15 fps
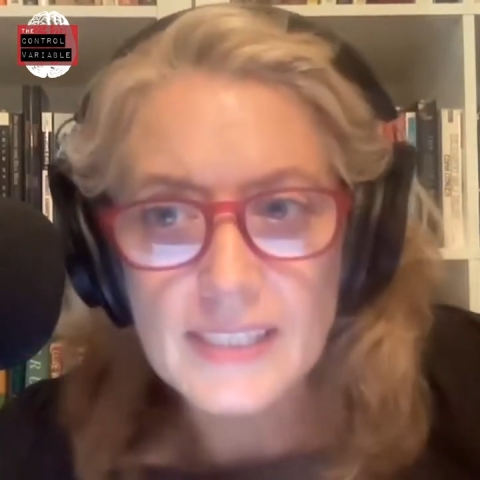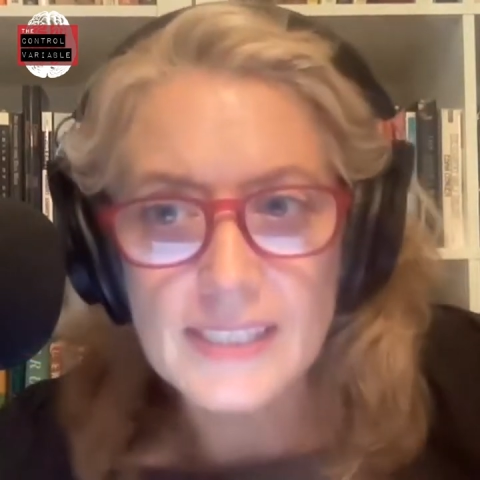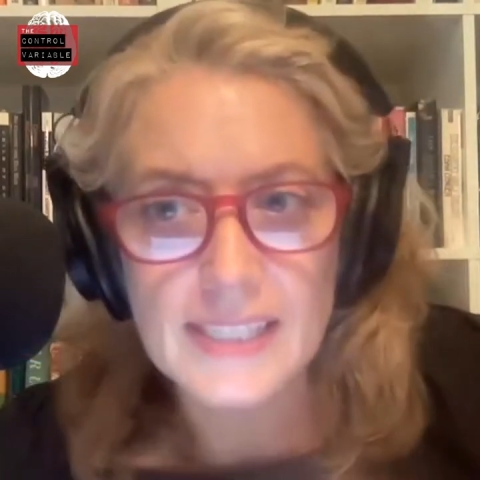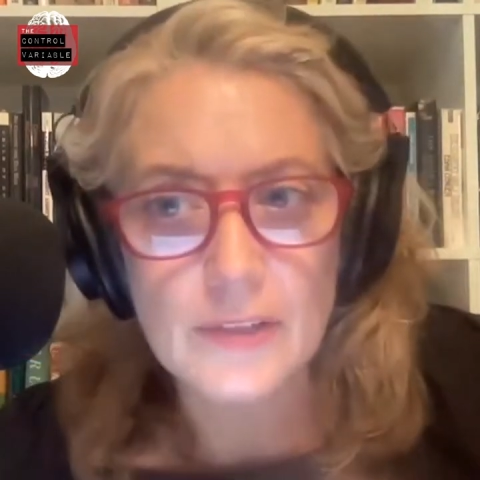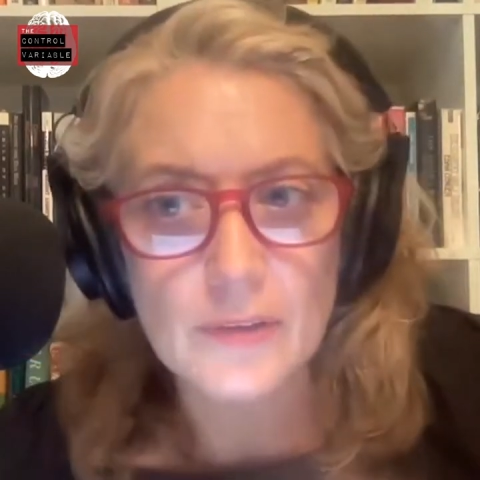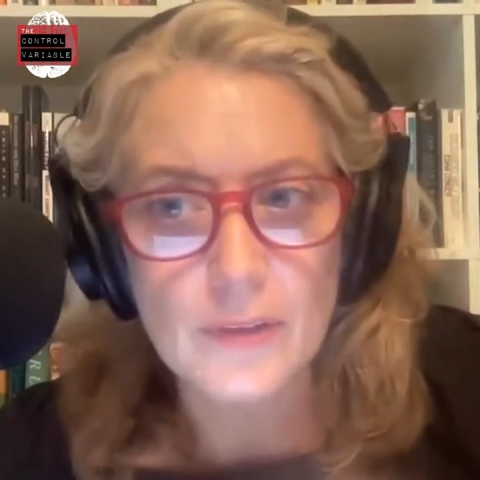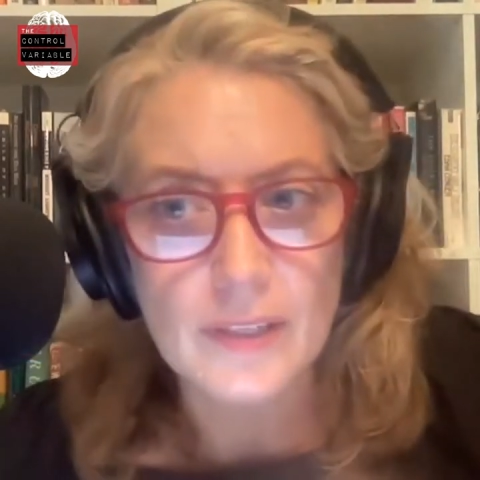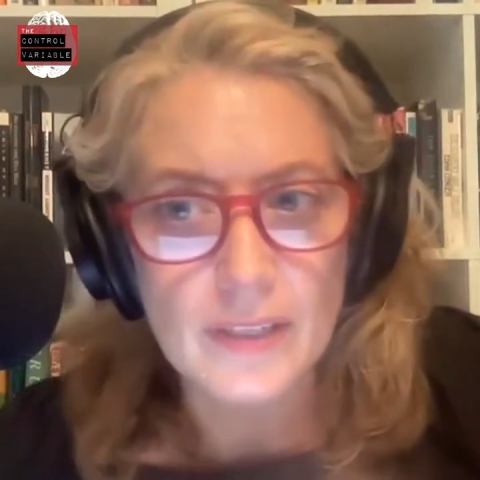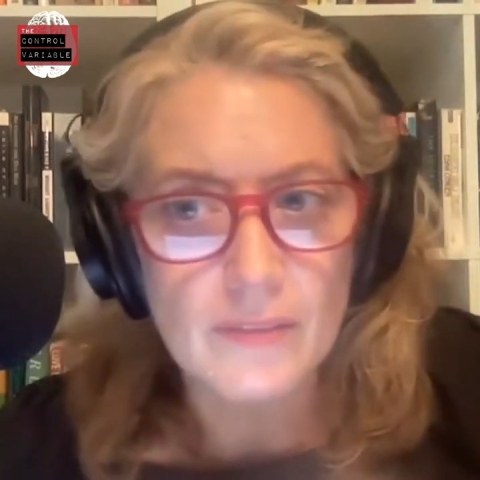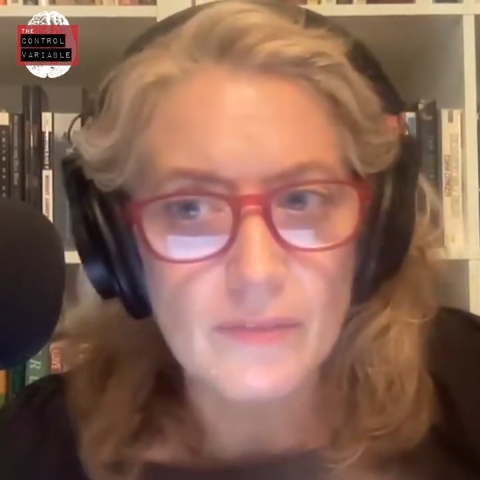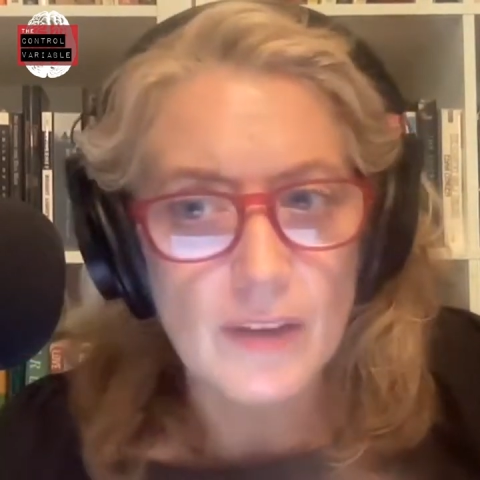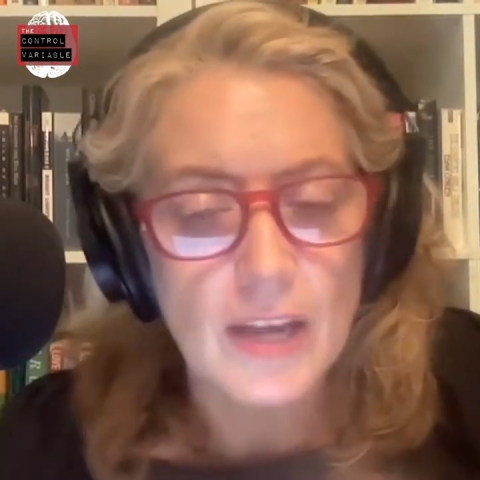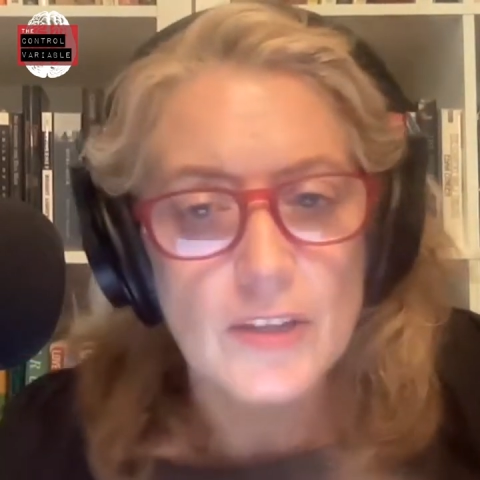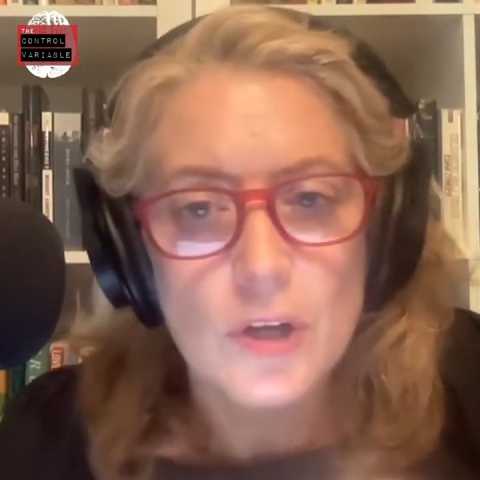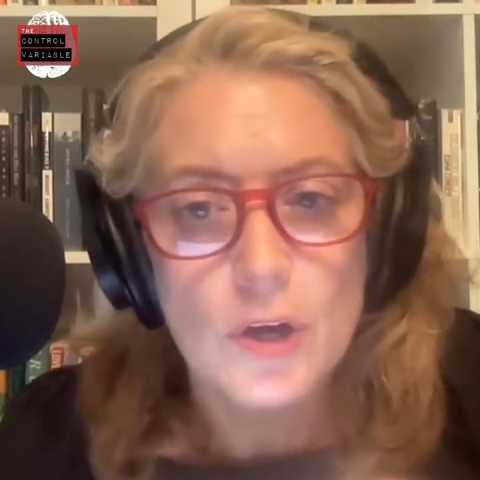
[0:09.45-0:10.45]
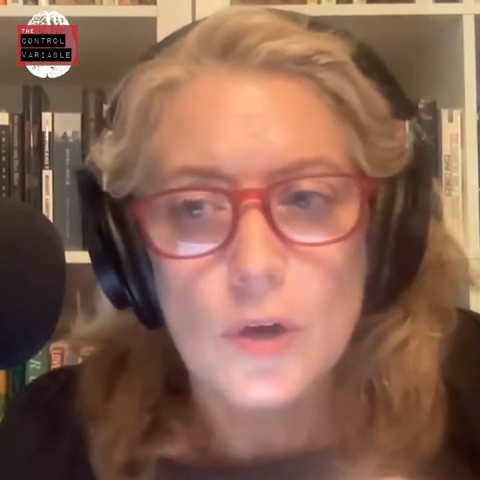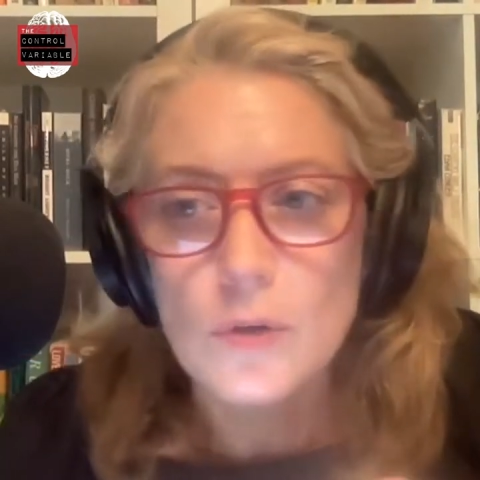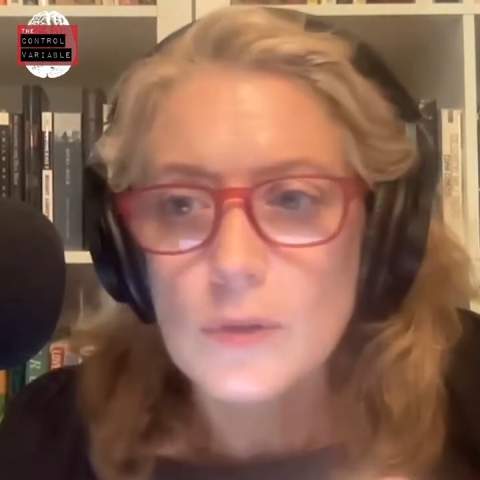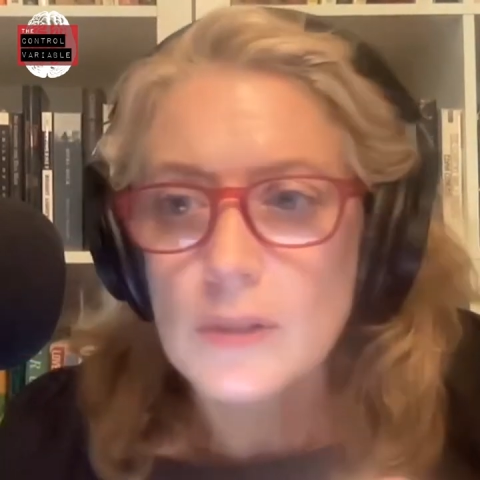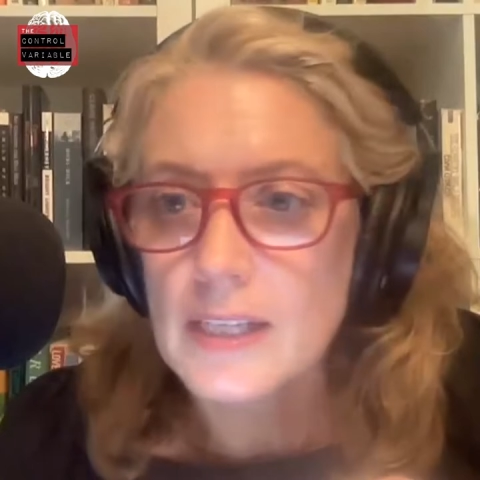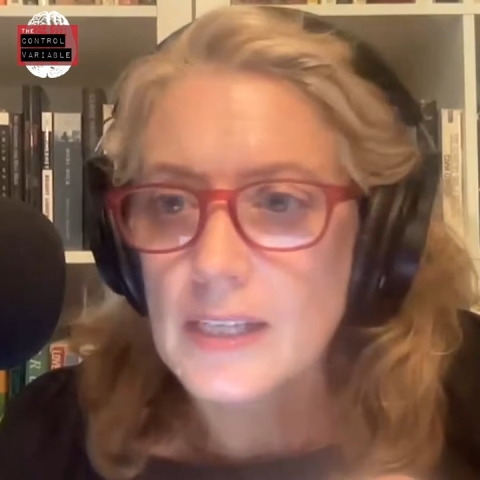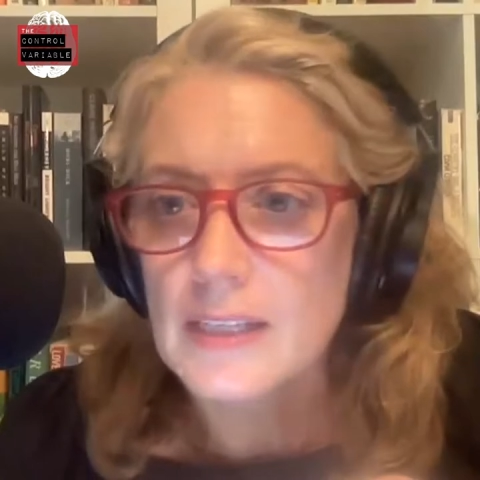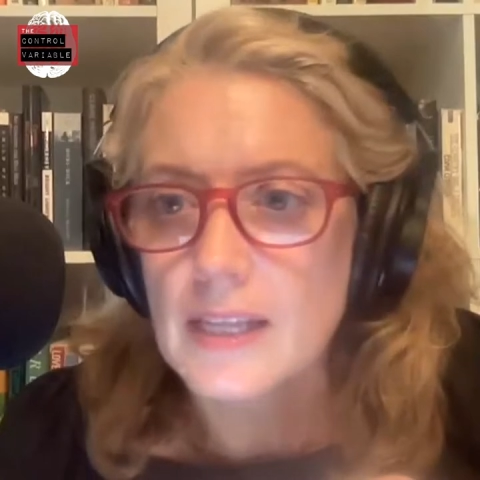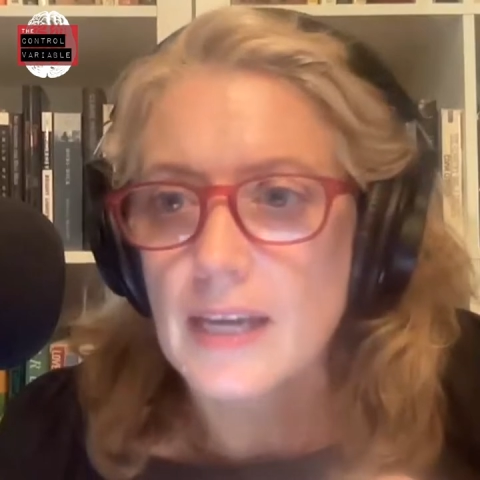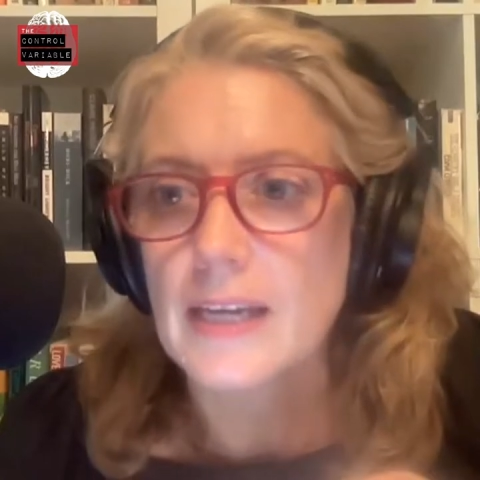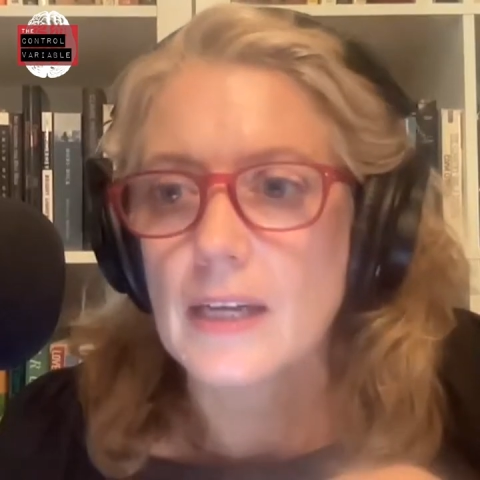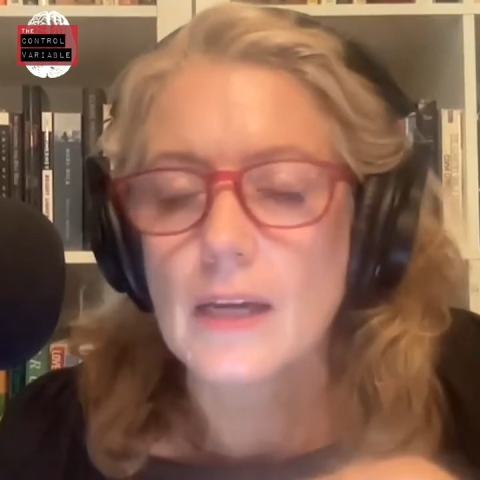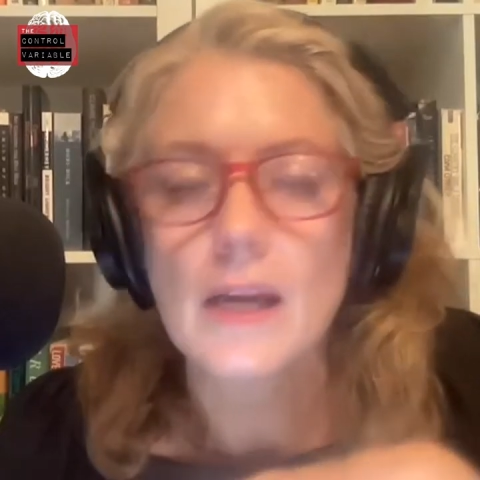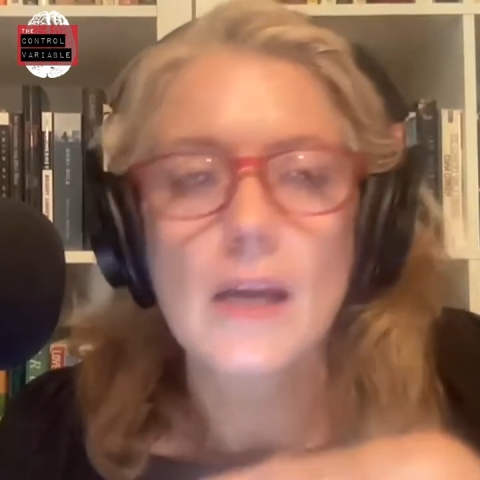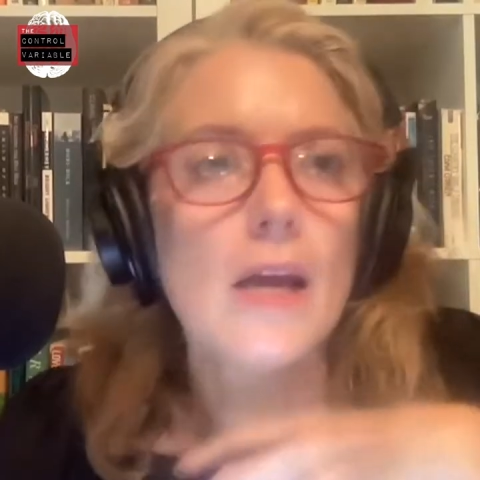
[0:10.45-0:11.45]
secretive and totally
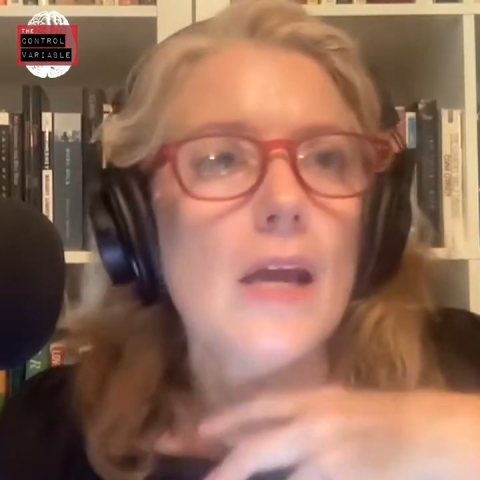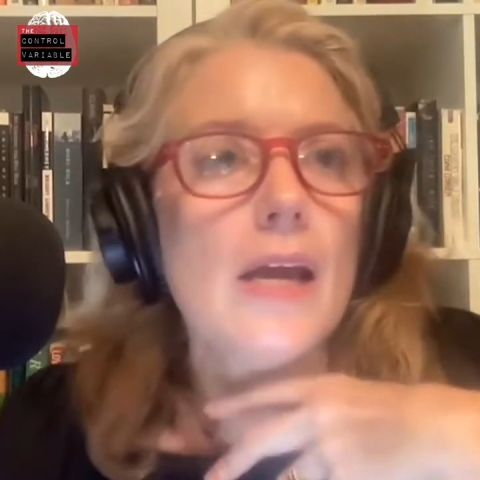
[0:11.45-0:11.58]
like,